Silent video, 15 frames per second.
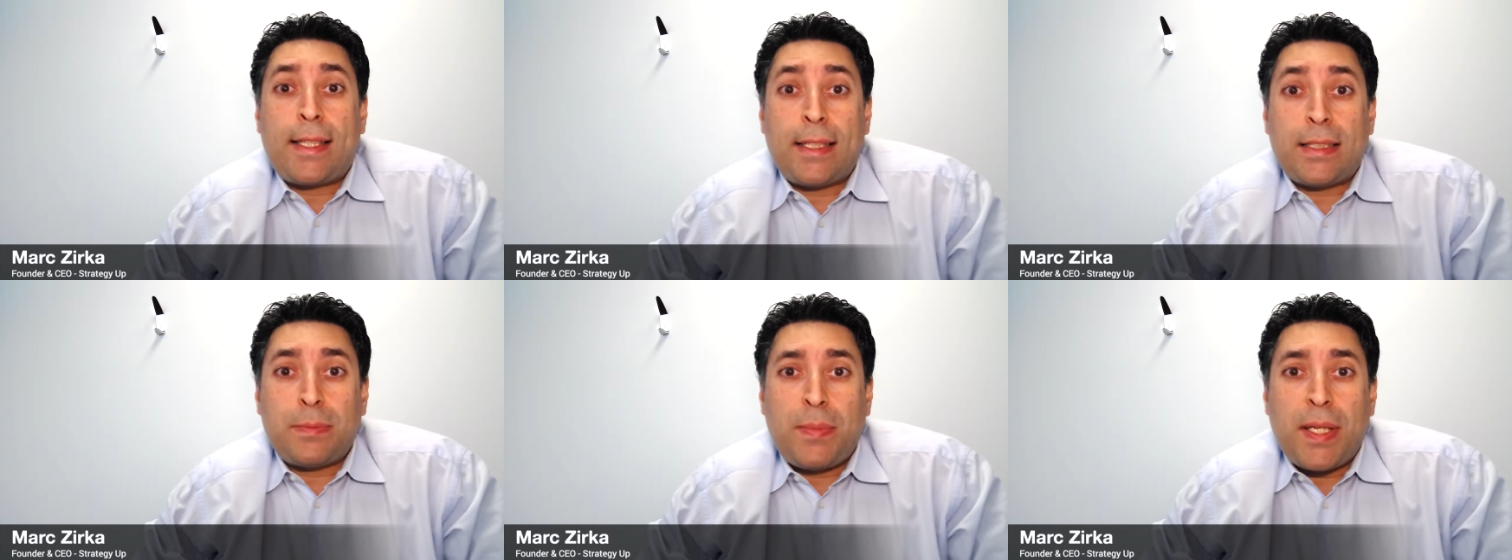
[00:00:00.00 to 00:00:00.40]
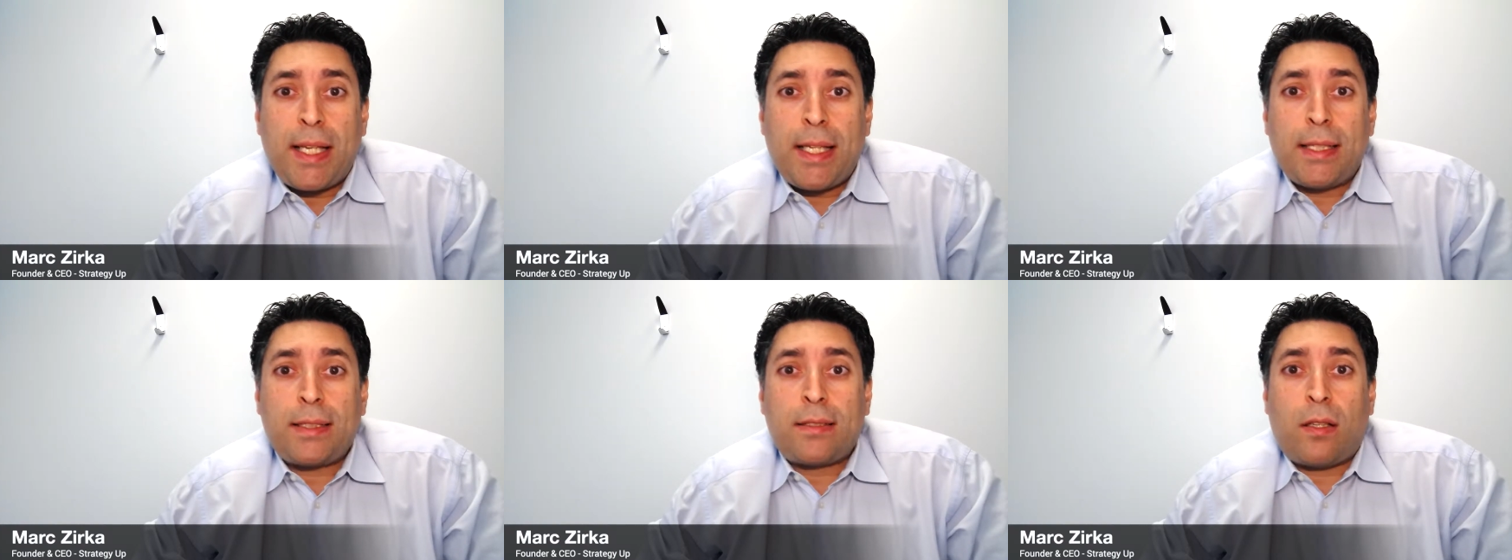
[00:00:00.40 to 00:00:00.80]
is
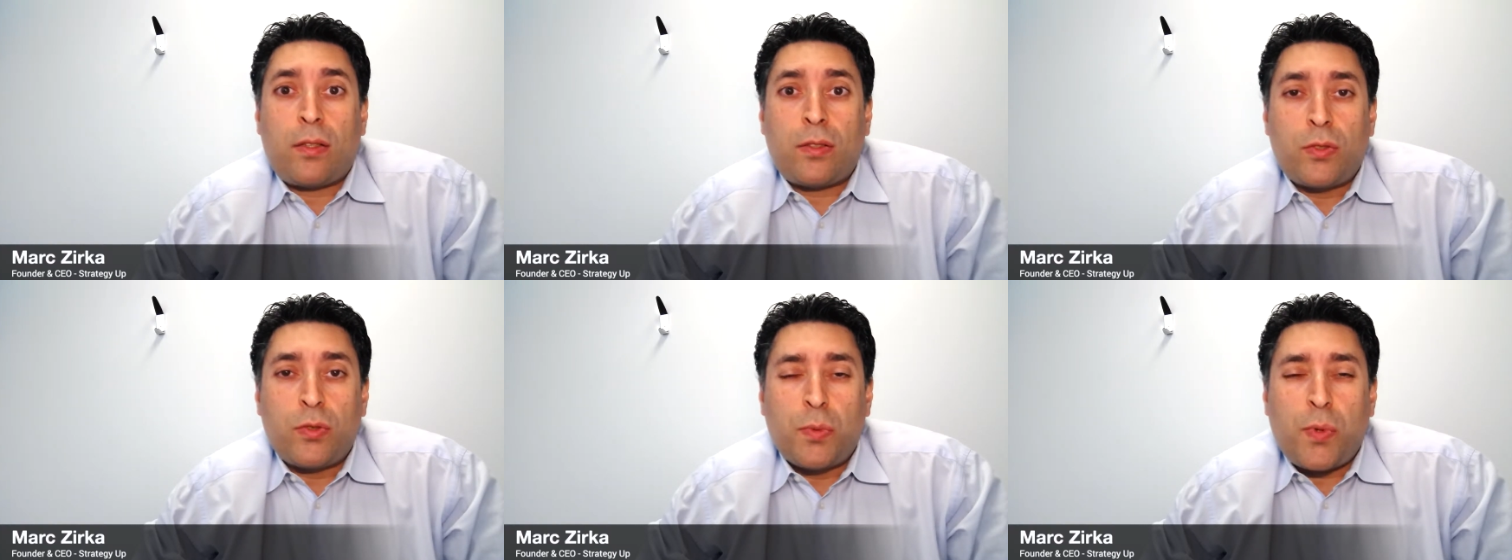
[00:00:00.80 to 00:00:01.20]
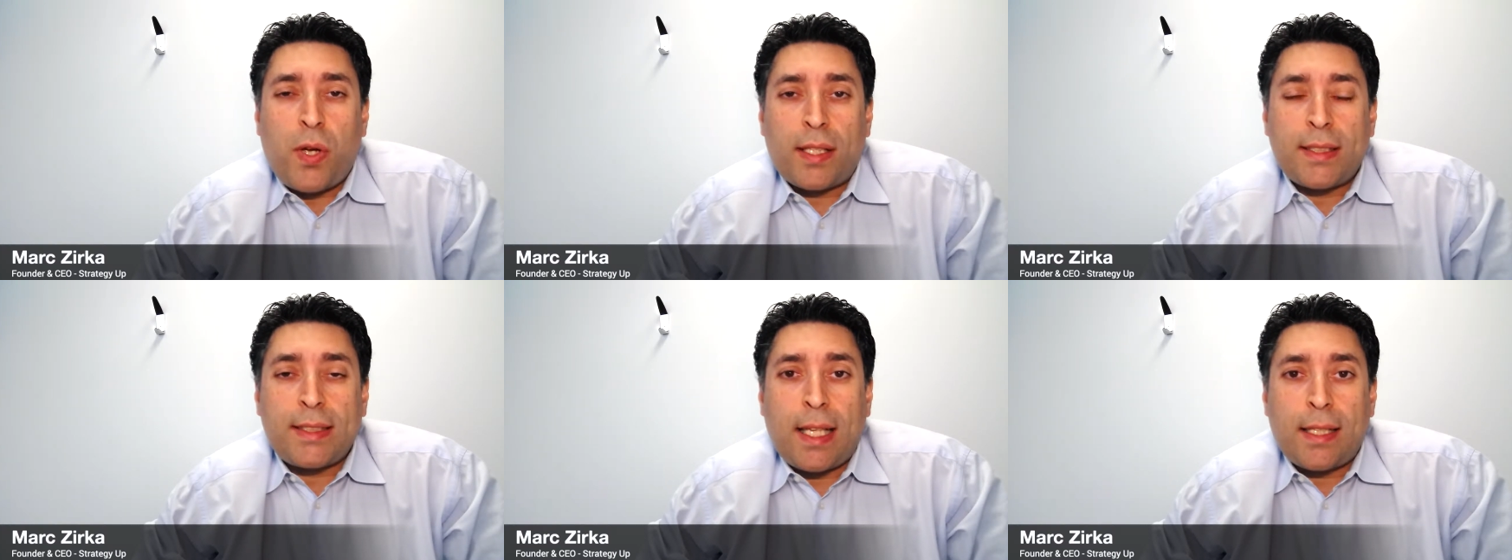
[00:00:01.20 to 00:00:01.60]
based on group
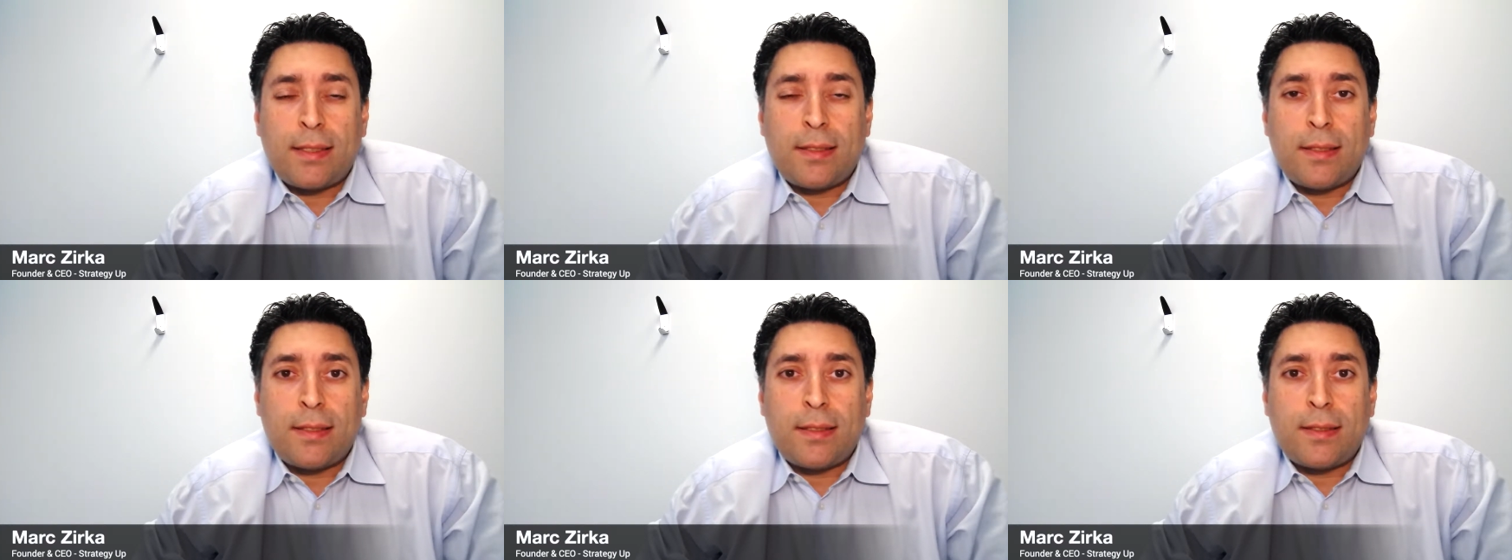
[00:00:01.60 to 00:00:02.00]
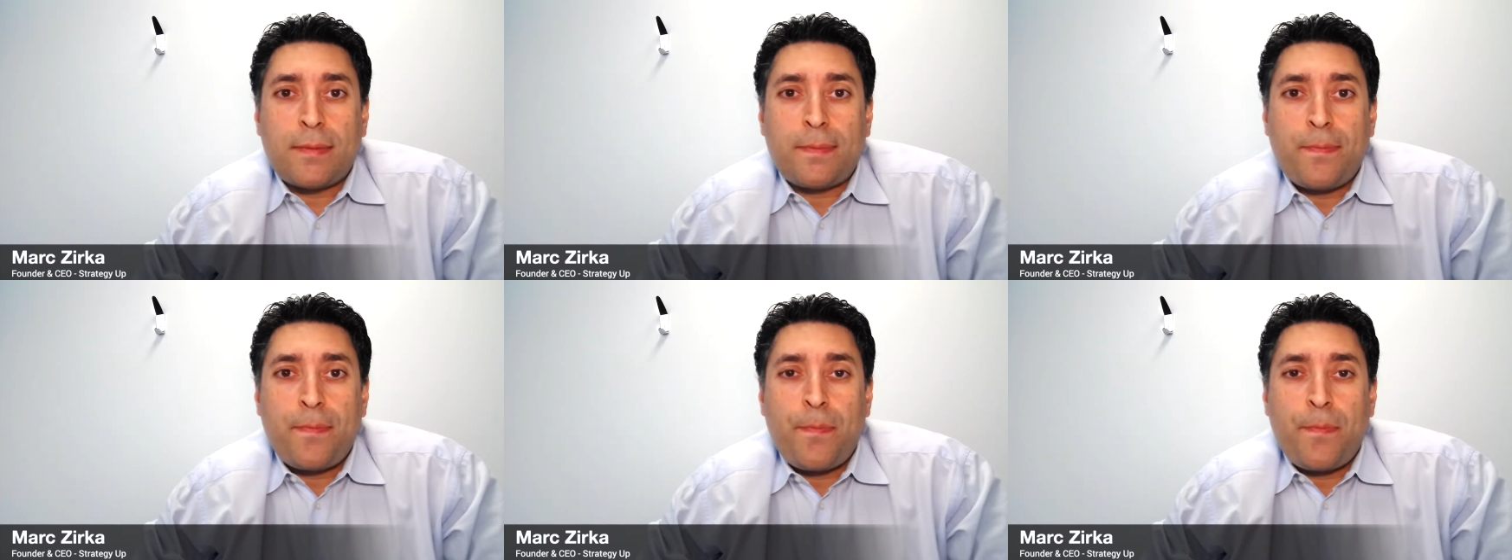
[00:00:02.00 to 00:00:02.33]
consensus.